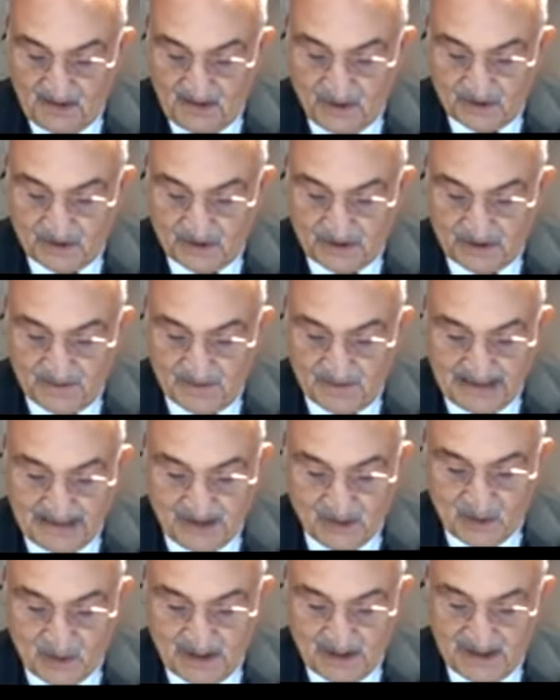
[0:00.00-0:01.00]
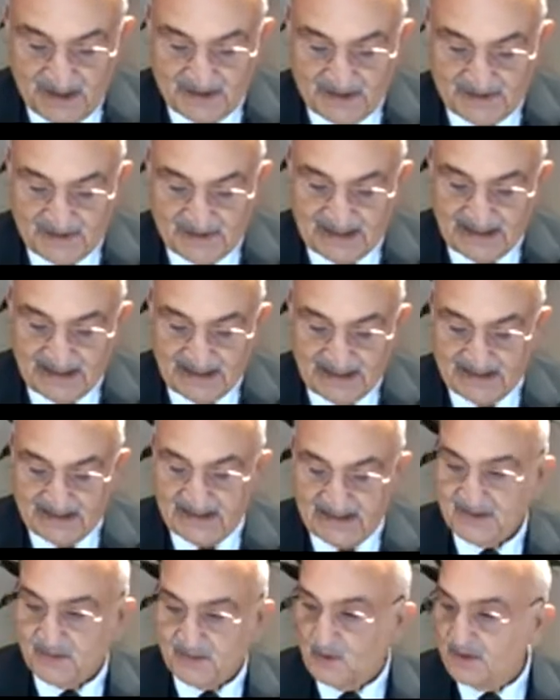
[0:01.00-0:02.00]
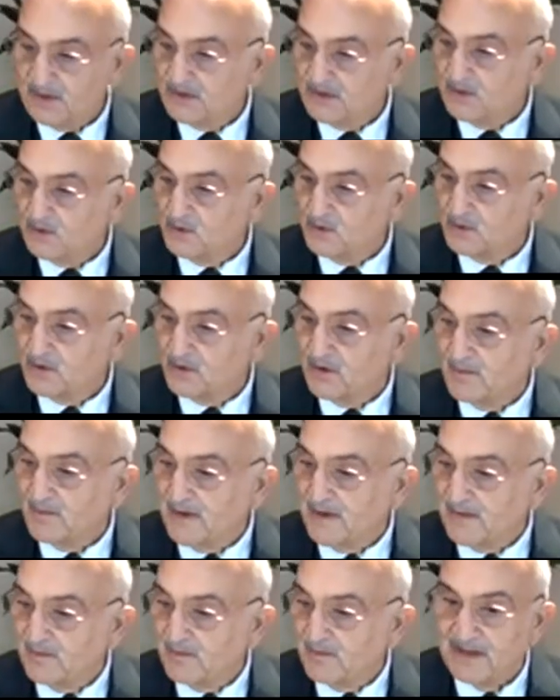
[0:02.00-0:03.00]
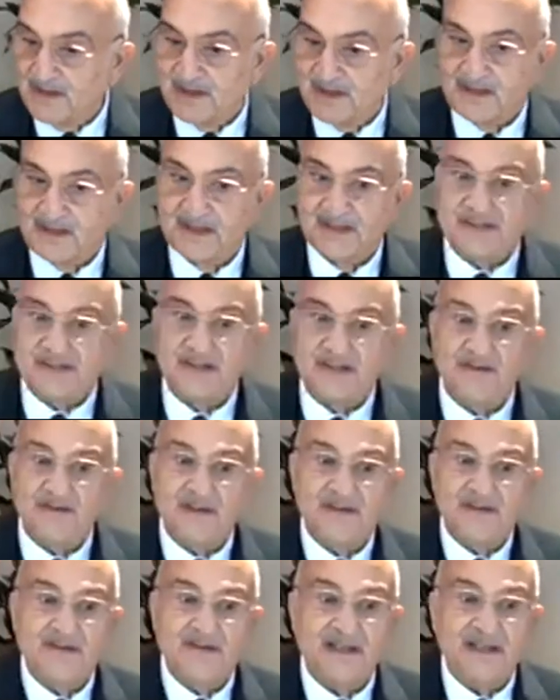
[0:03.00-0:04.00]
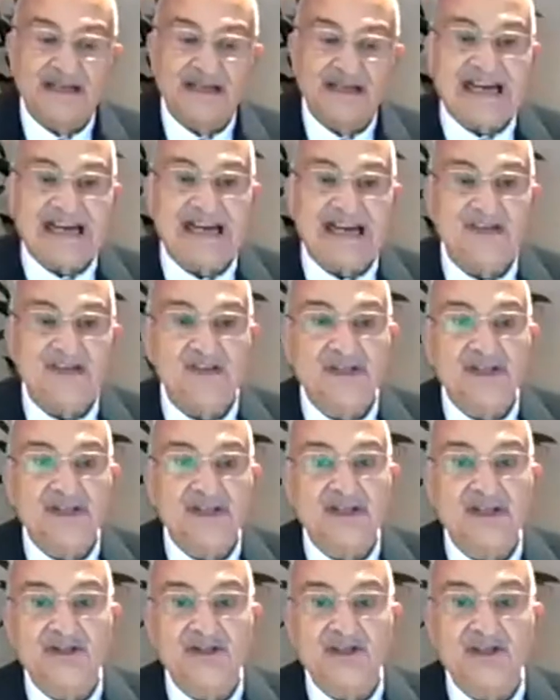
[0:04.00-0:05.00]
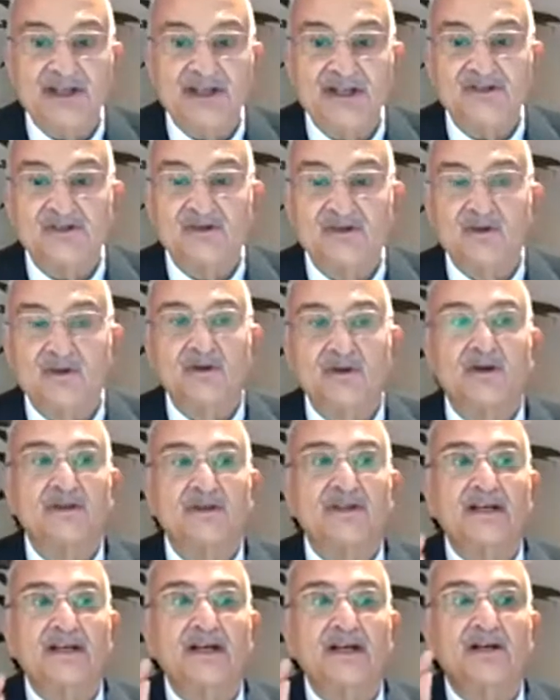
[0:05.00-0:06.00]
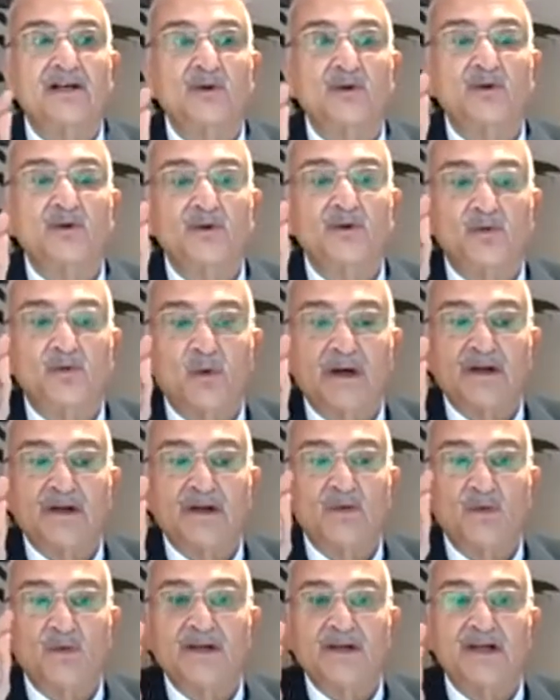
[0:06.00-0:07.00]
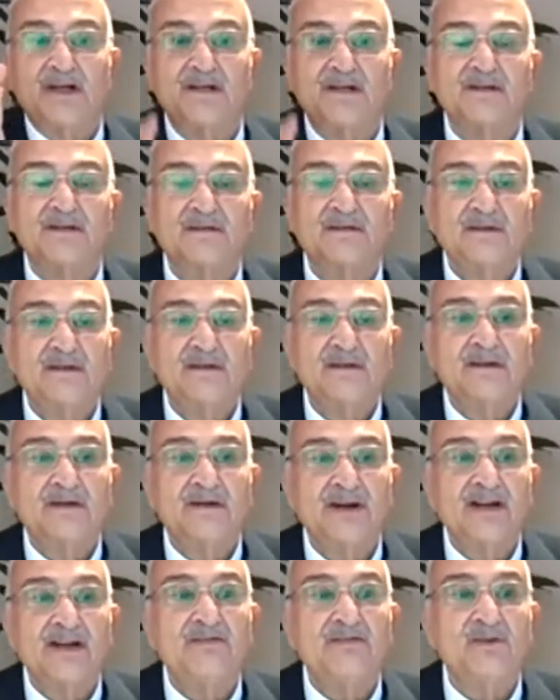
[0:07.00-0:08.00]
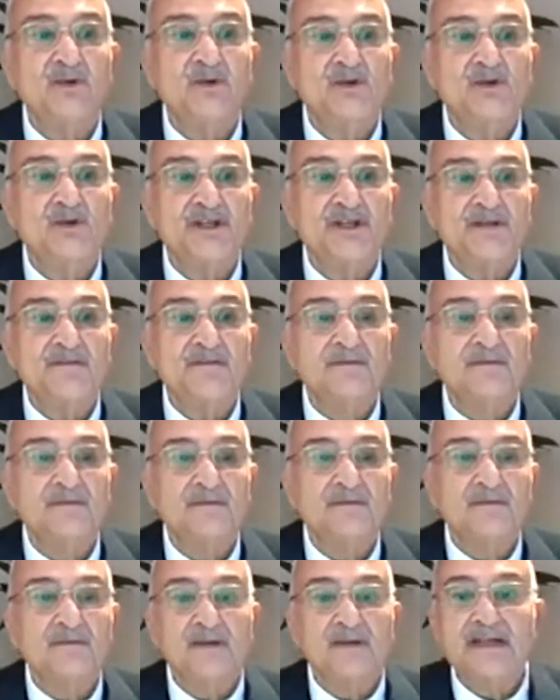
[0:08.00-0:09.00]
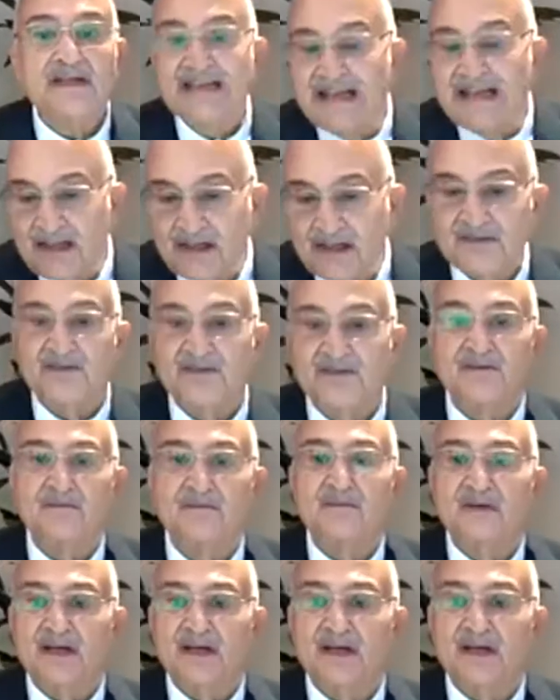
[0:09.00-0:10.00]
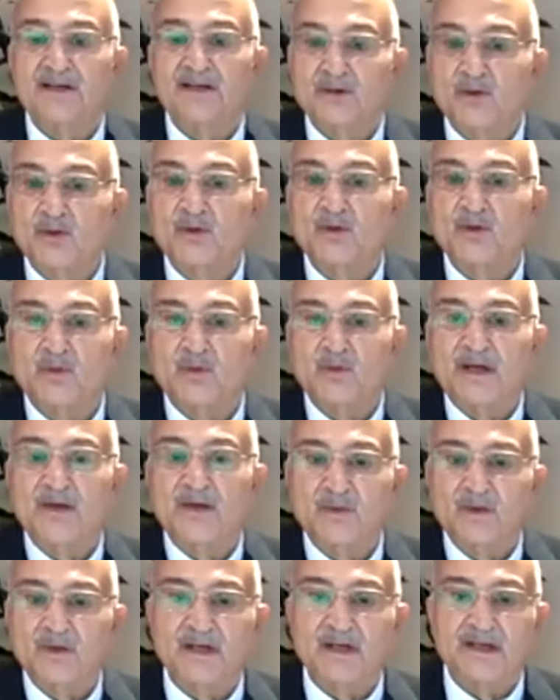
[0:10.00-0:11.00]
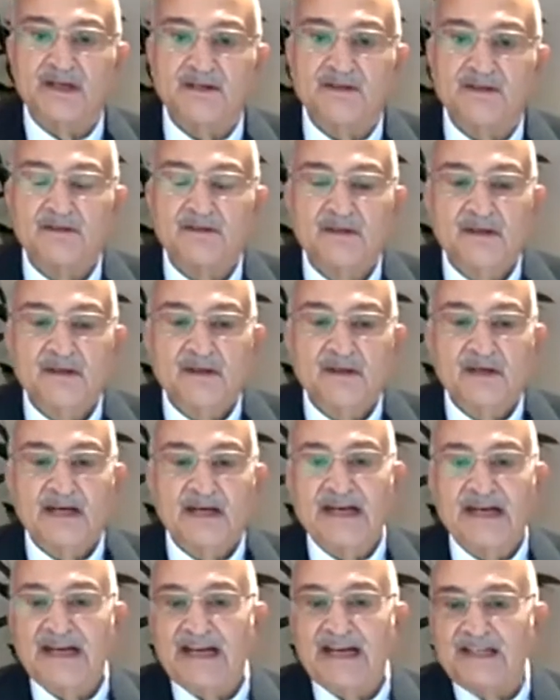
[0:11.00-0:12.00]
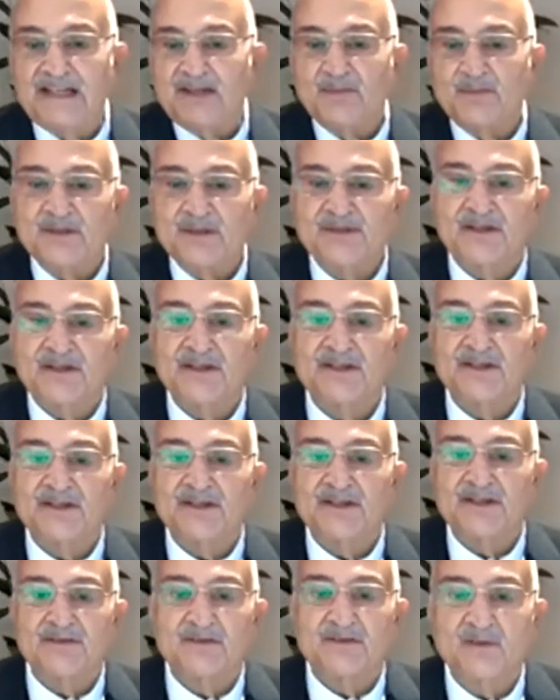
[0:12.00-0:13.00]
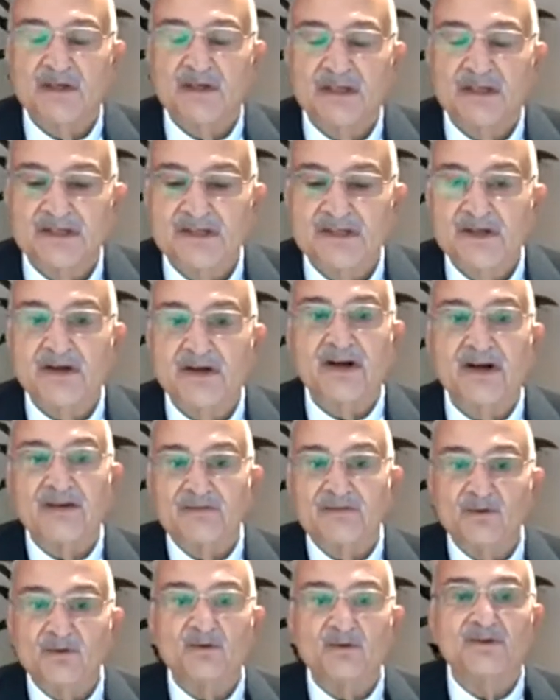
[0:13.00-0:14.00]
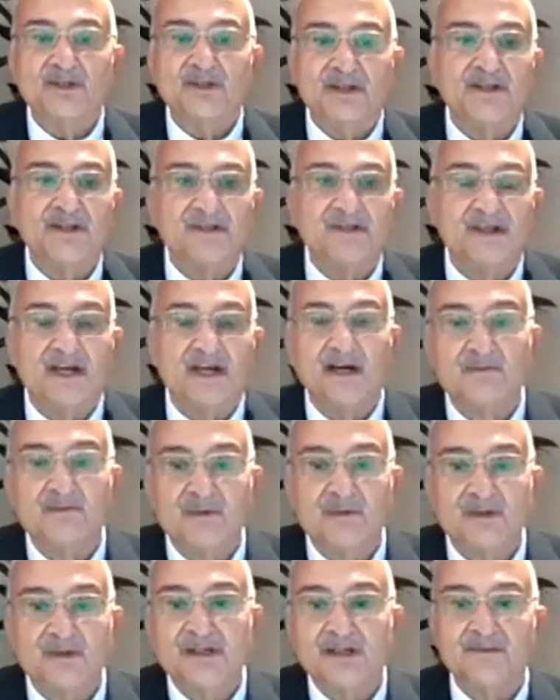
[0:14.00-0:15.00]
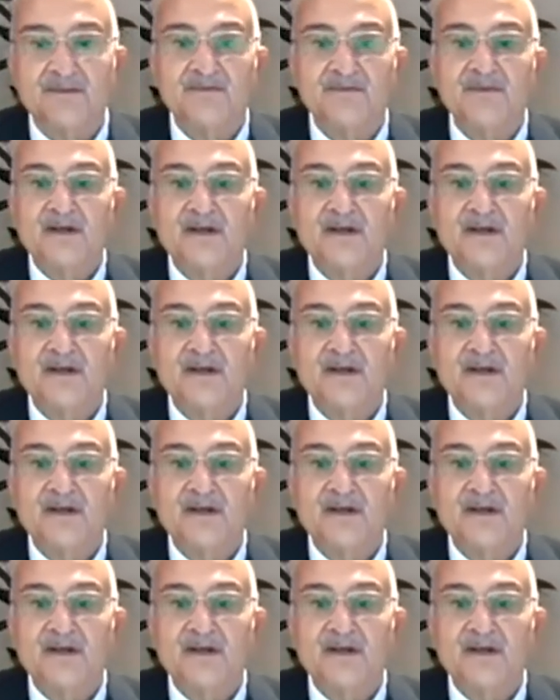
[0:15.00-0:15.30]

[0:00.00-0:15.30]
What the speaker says: those are my words, and I just want you to remember that the 17 SDGs do not include one word, refugee. None of them include one word, and 80% of the world's refugees are Muslim.